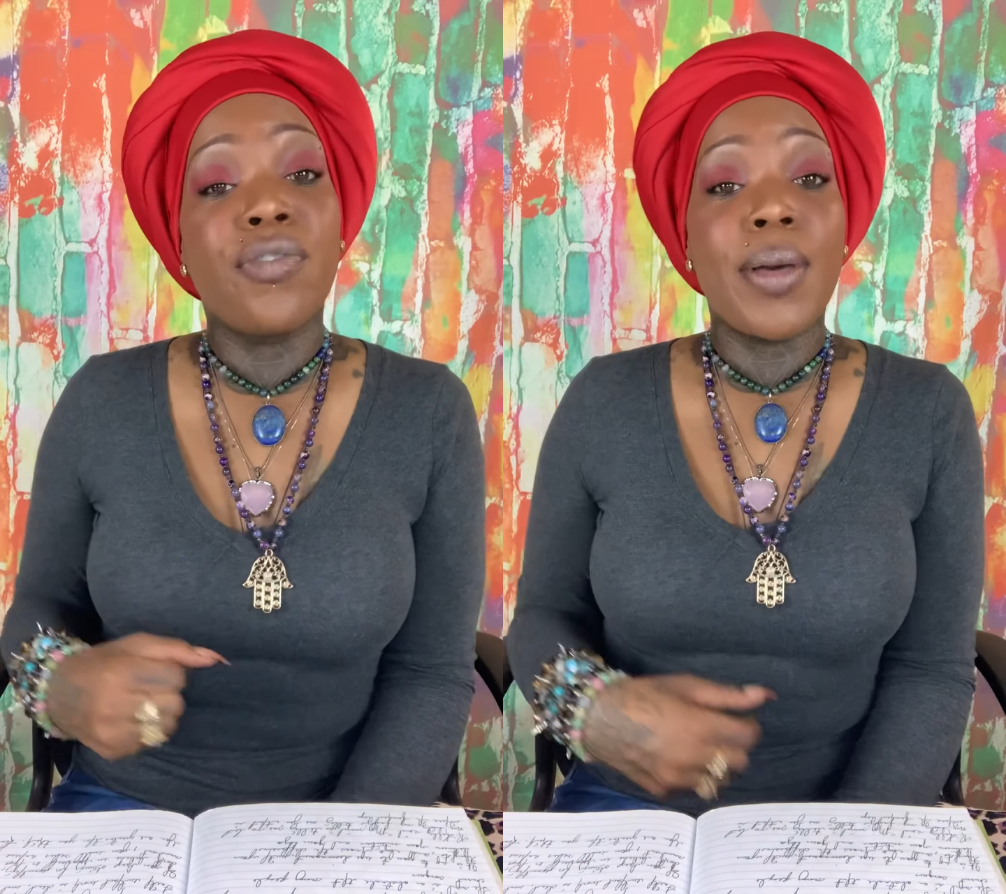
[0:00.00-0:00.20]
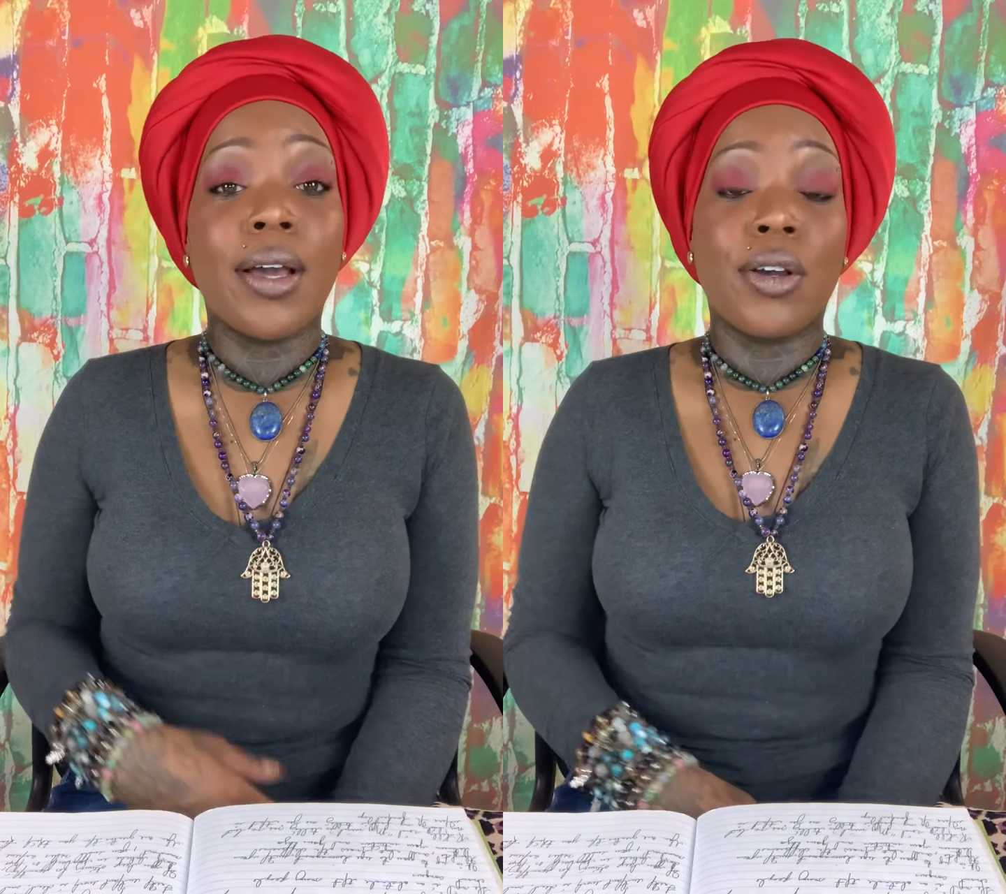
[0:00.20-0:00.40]

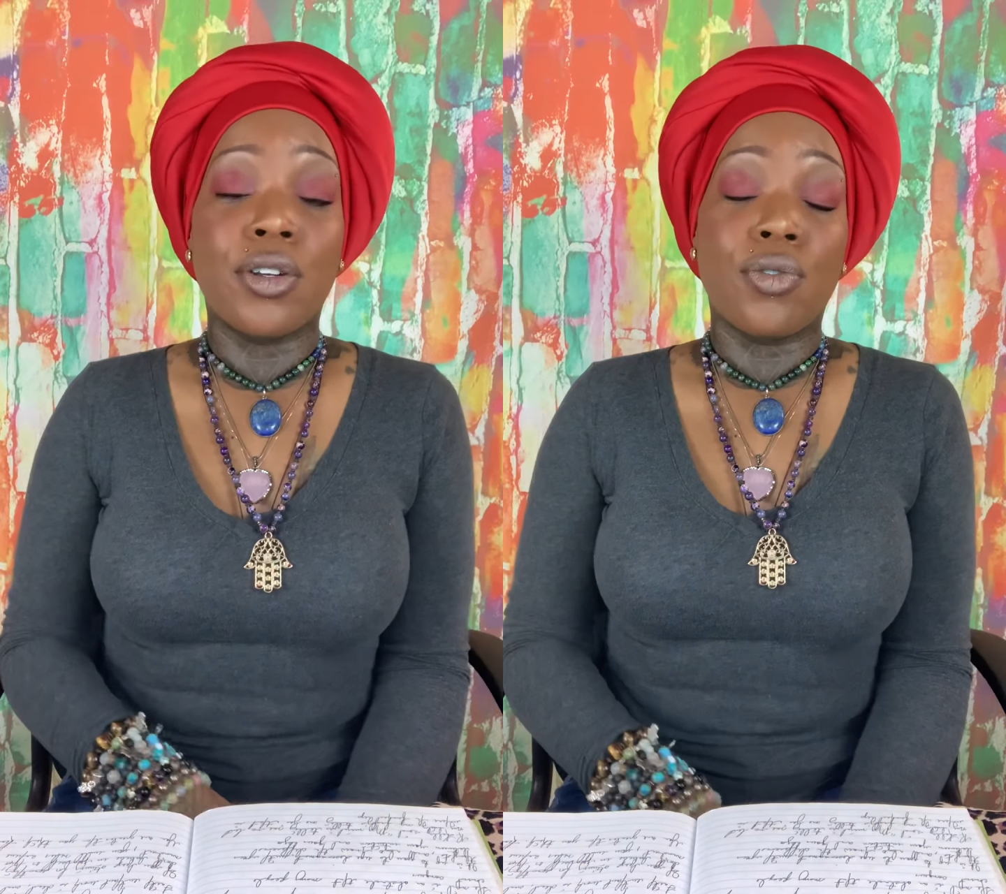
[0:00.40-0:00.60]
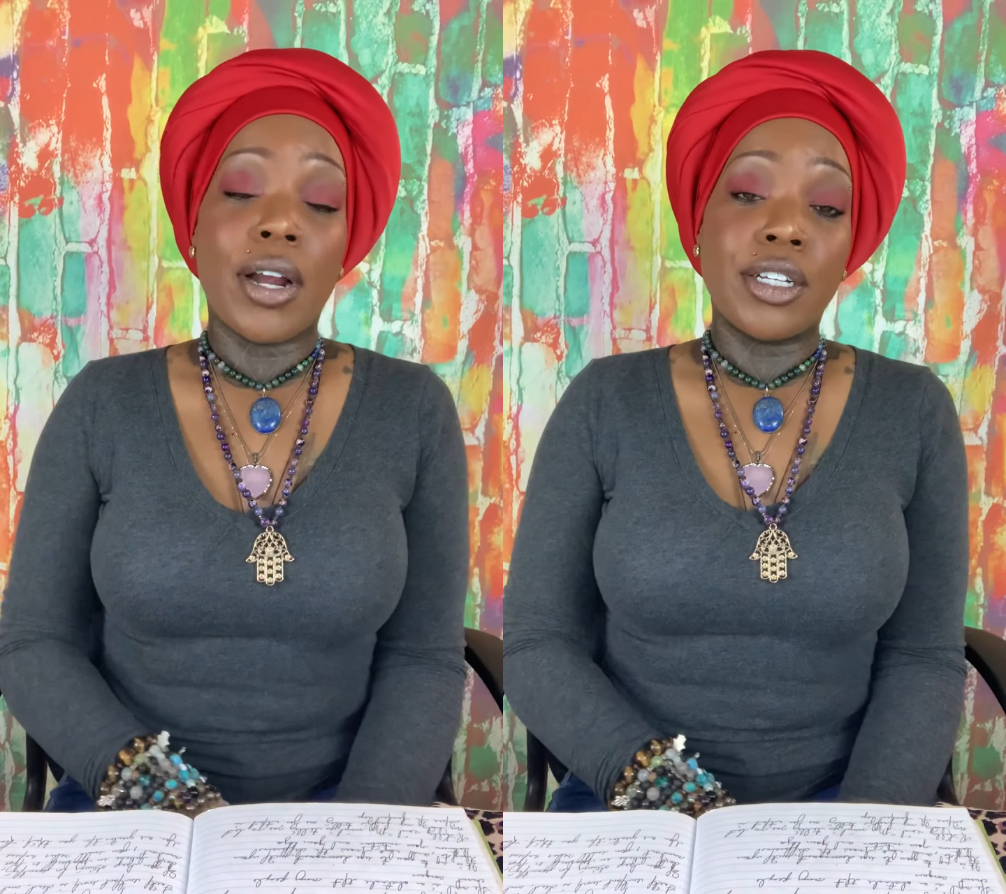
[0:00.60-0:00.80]
back on the
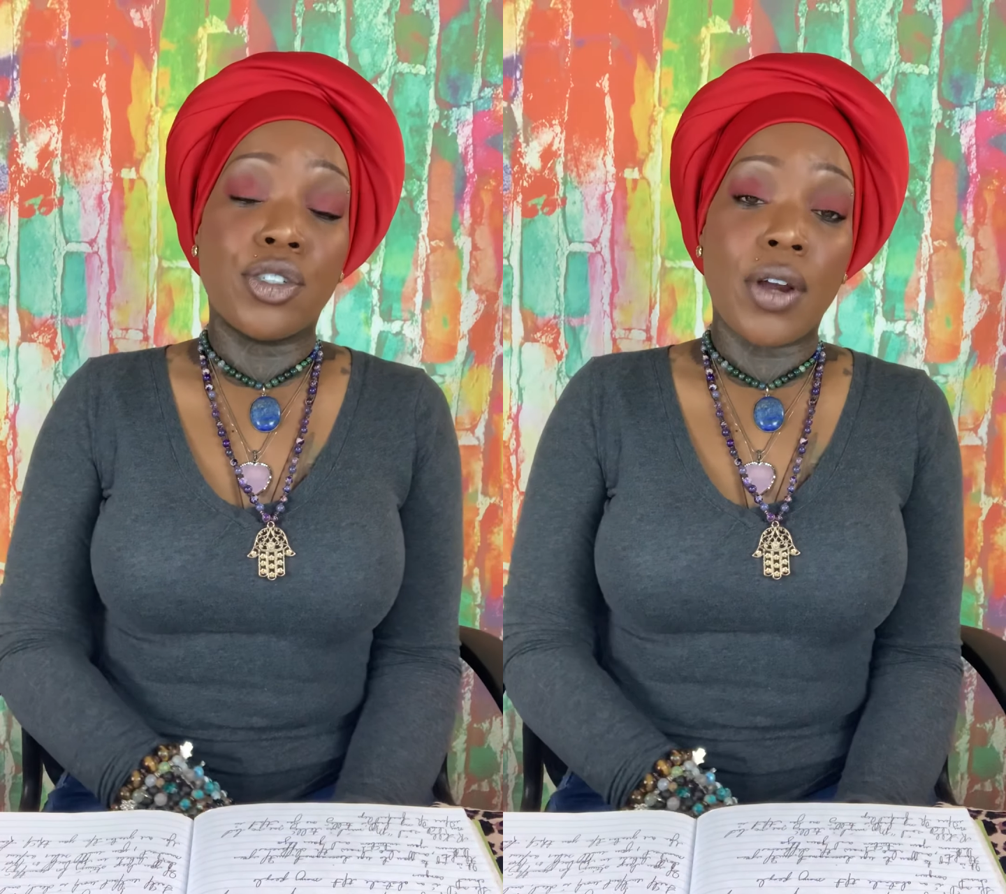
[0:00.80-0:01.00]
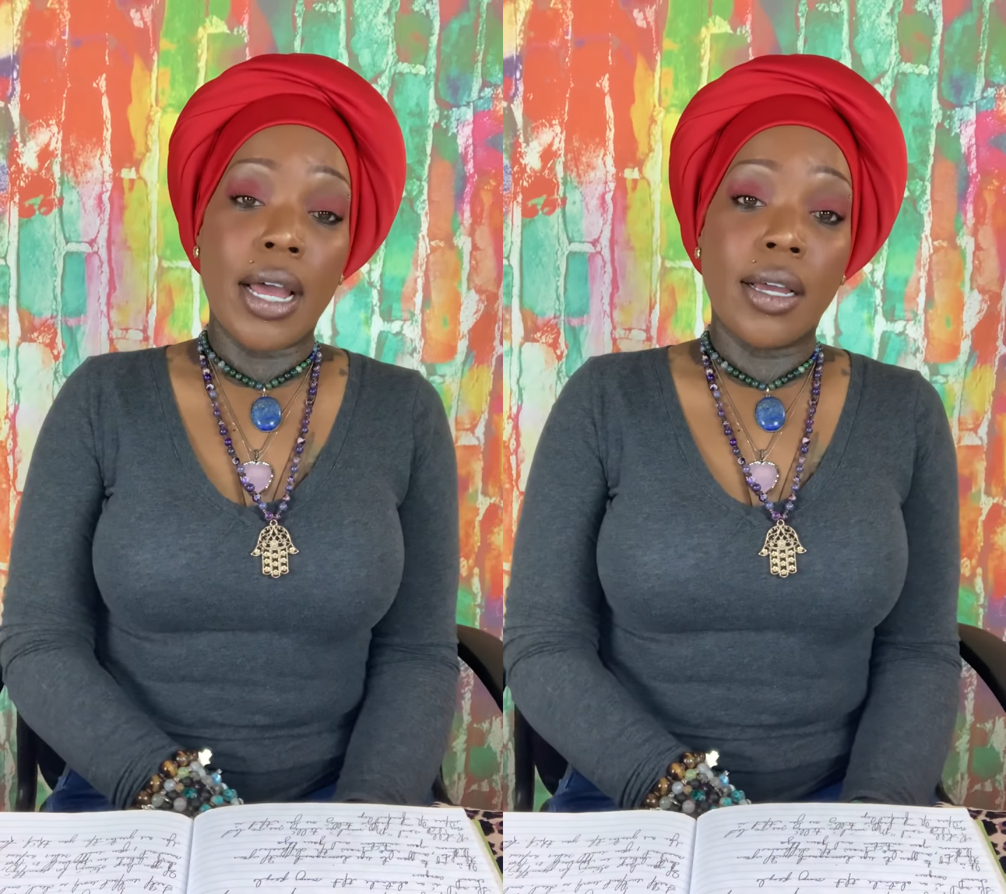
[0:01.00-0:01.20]
right
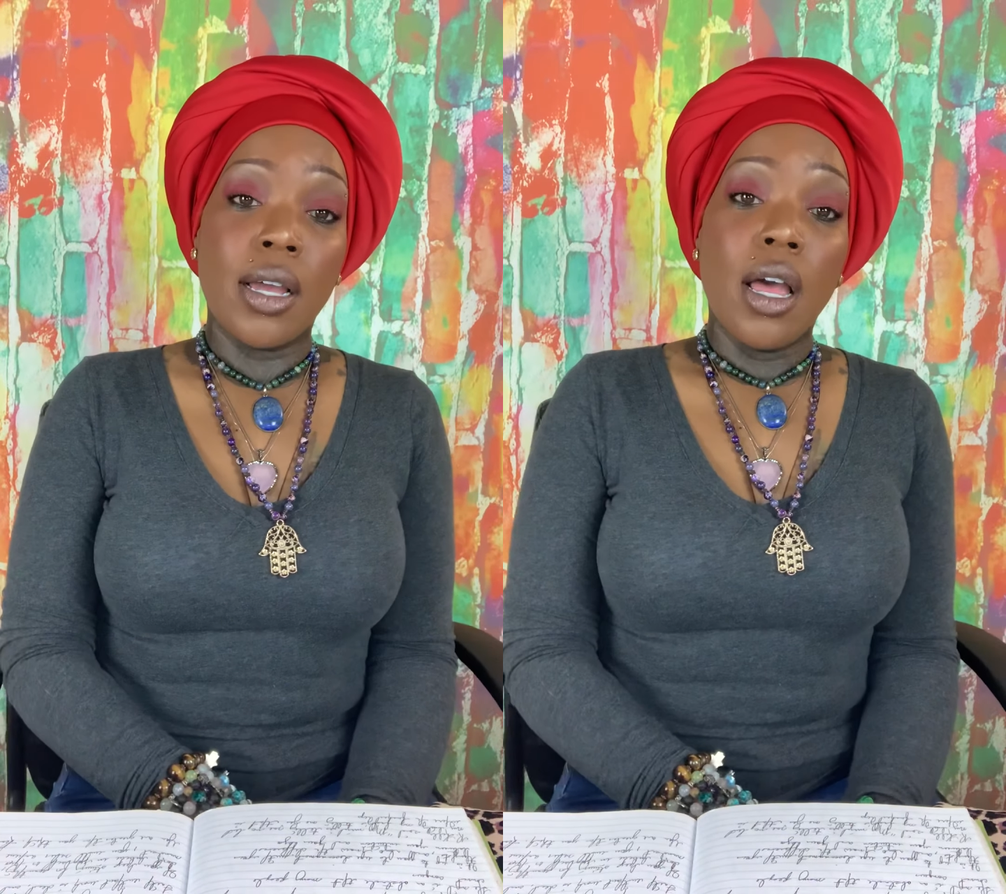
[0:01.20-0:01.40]
track.